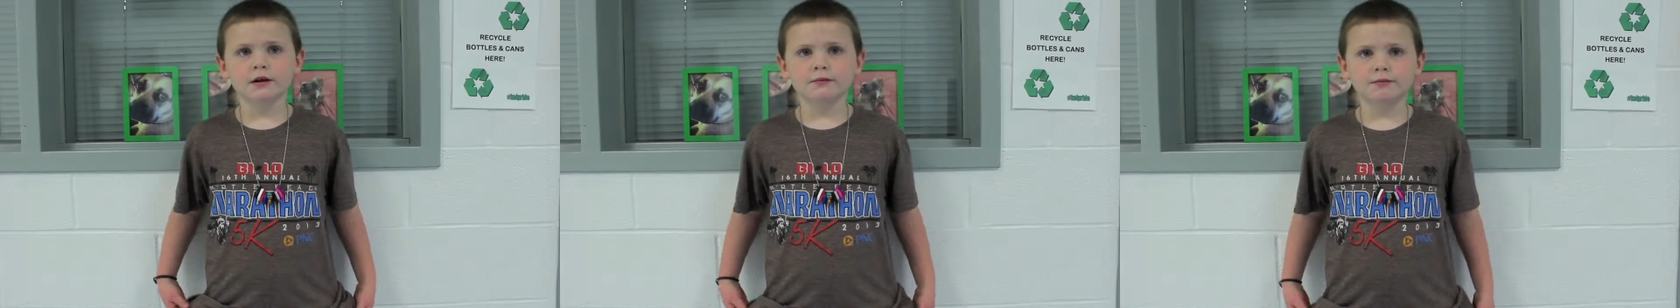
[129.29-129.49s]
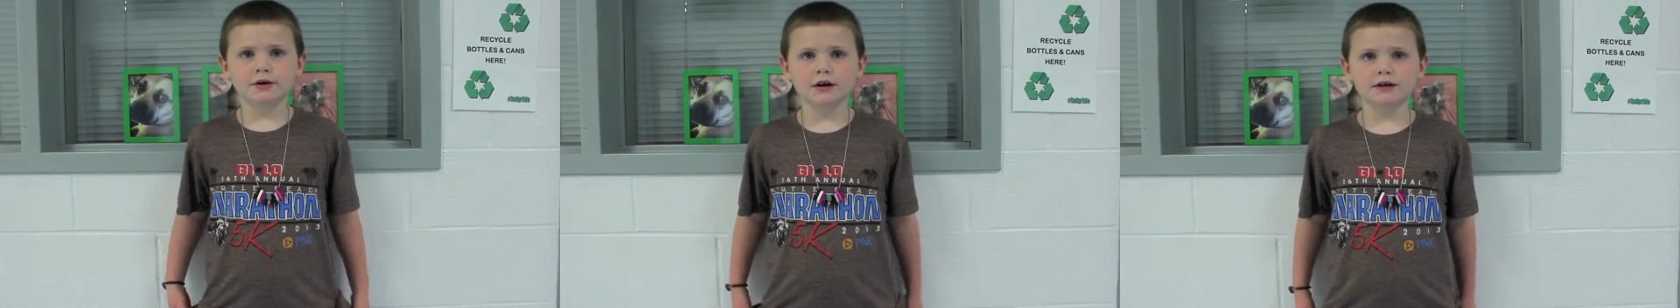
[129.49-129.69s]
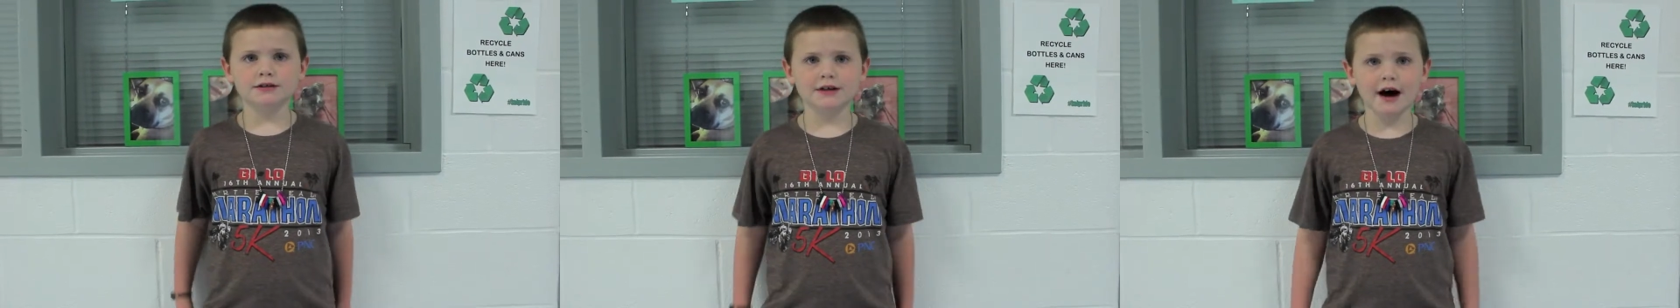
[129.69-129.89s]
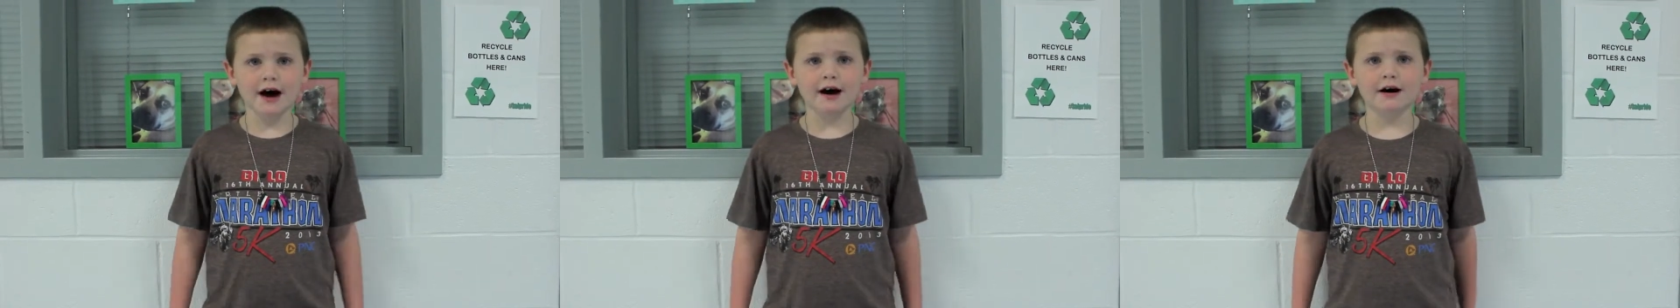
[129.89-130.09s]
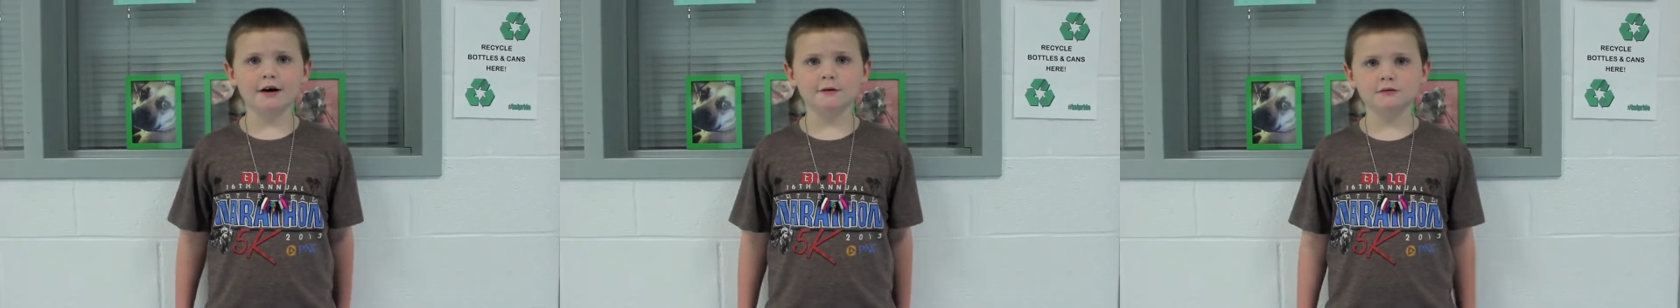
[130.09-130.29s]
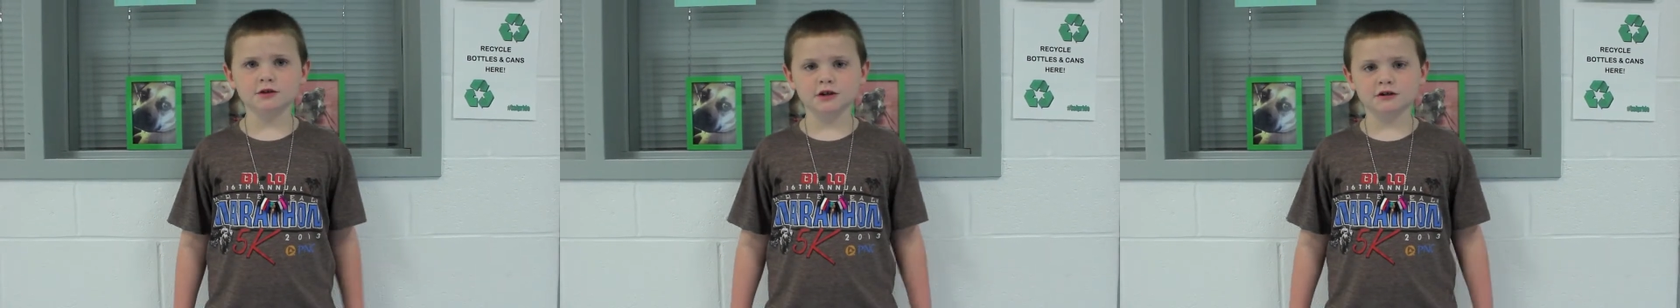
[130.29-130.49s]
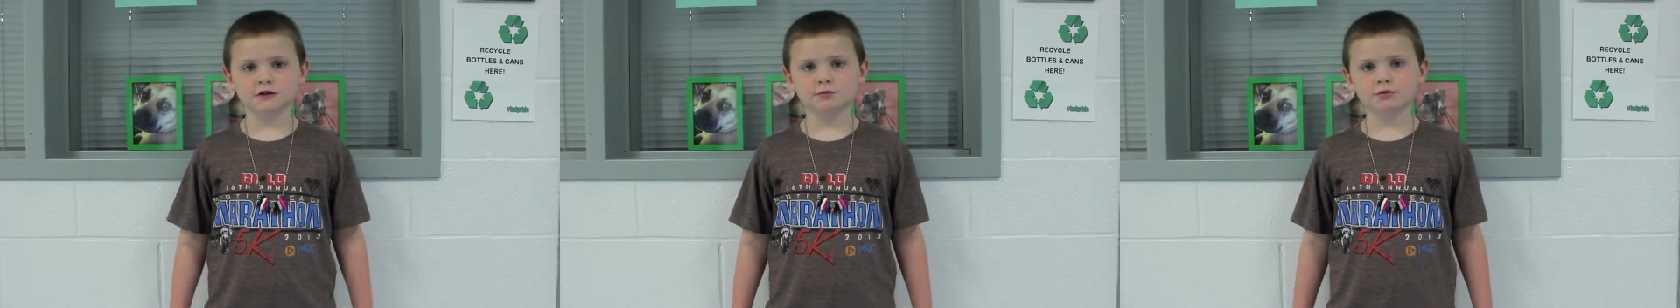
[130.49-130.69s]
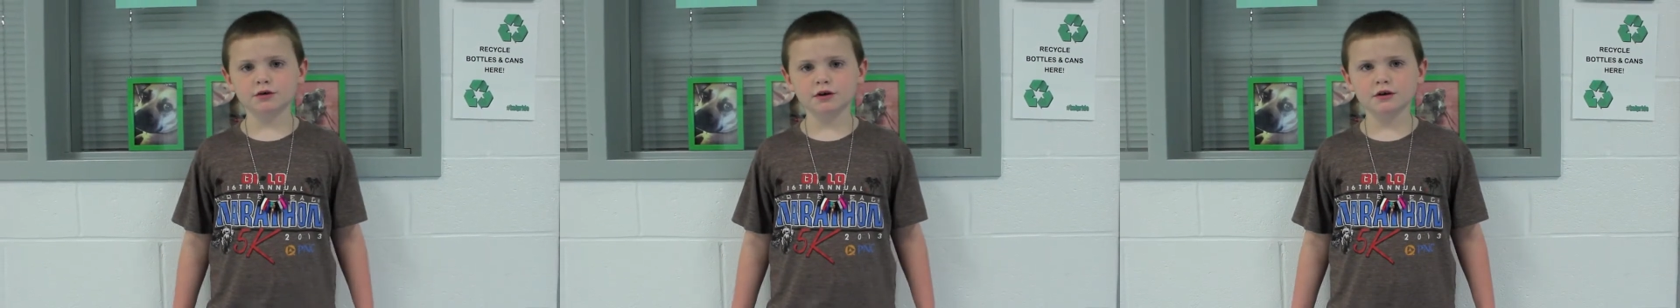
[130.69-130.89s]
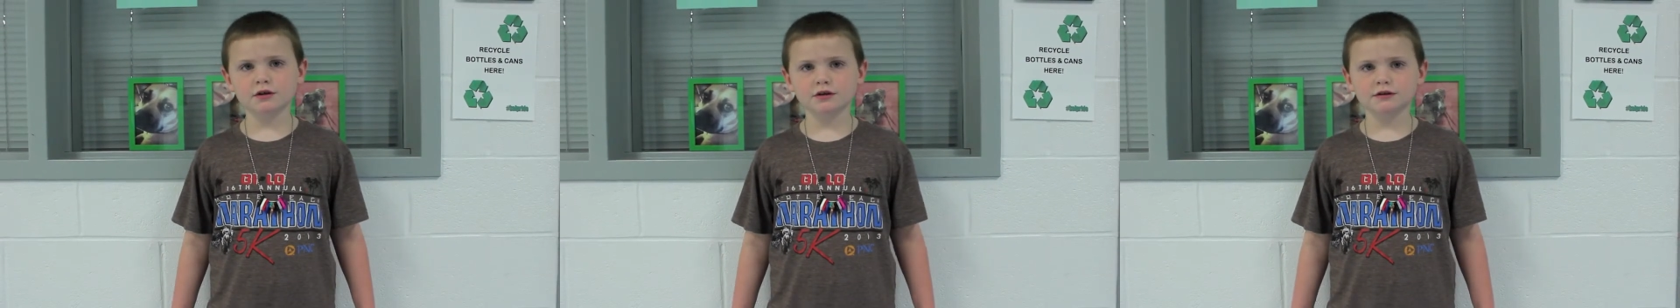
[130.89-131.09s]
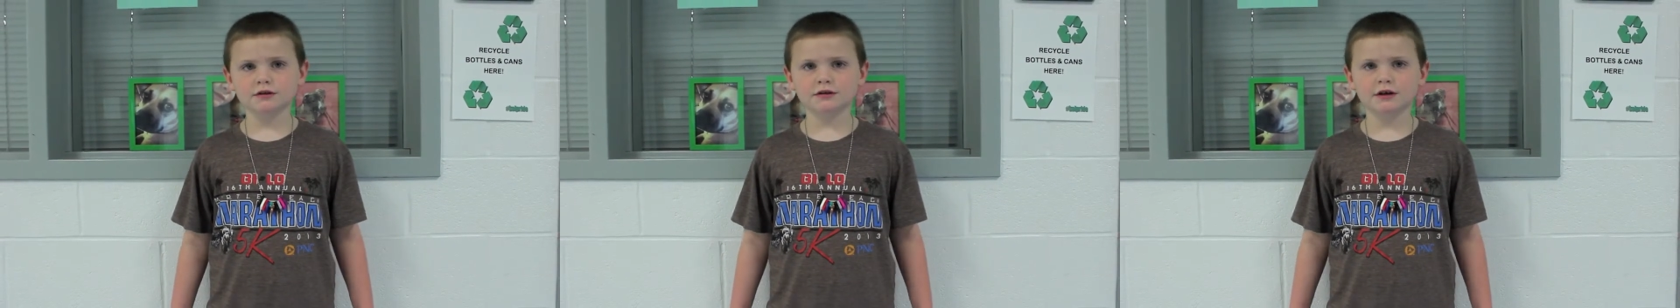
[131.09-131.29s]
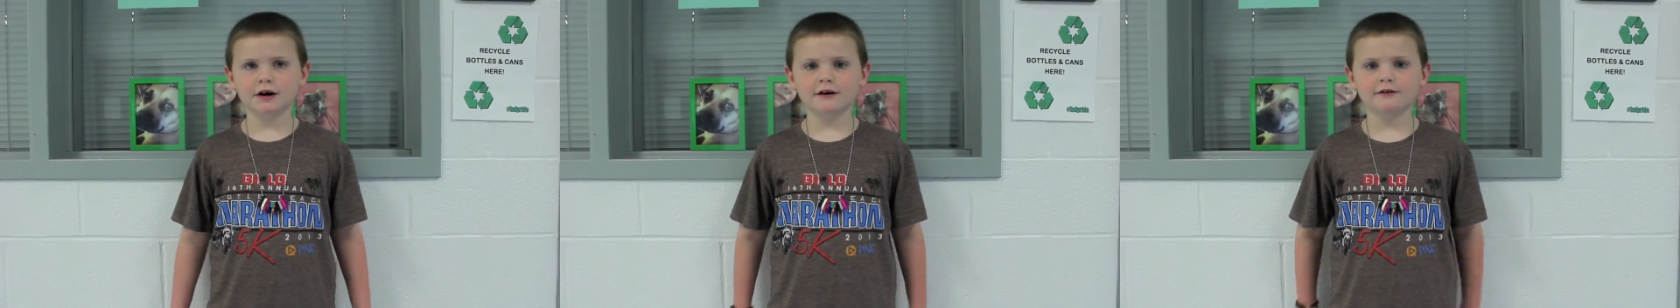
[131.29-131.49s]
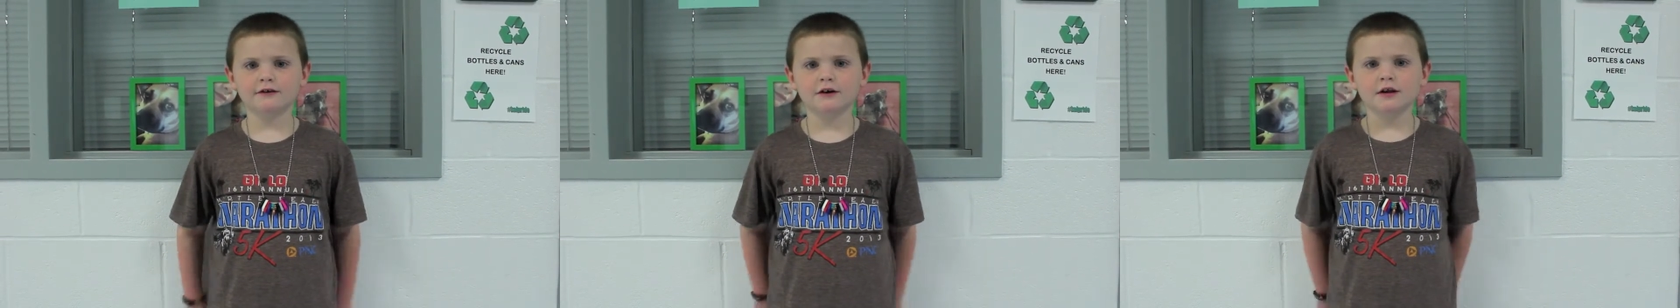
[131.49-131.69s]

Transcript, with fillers: because that helps us breathe and stuff.